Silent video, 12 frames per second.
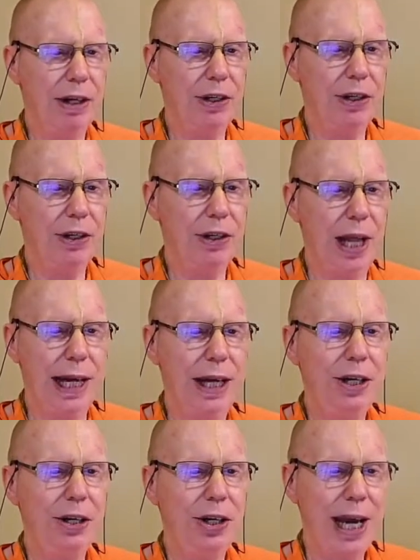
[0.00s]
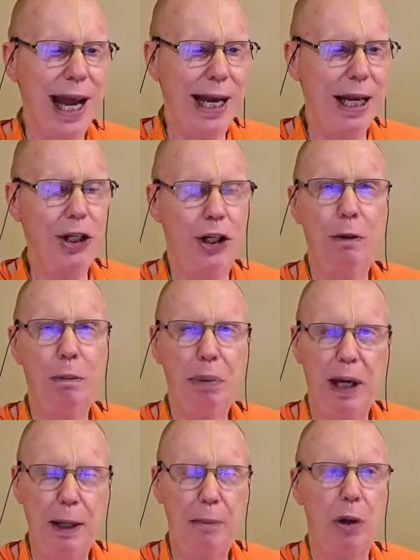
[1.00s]
that intelligent
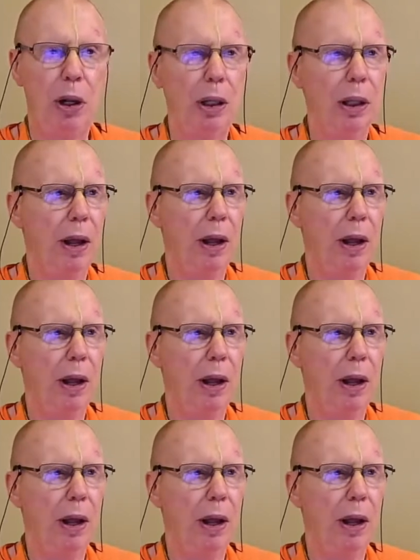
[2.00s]
people,